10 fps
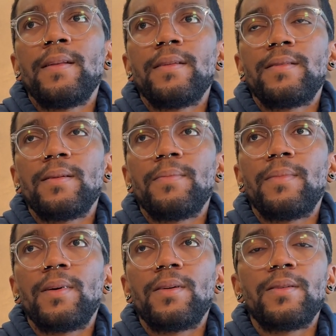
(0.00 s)
some
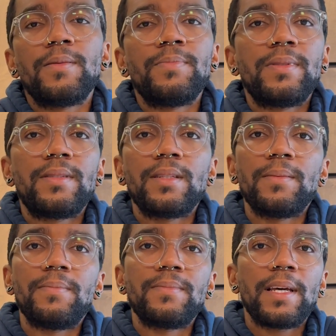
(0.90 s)
herbs,
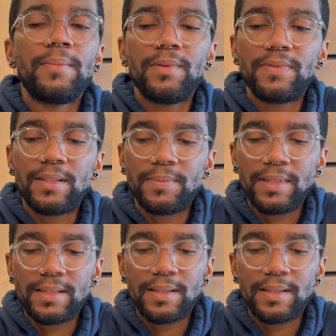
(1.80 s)
some type of something,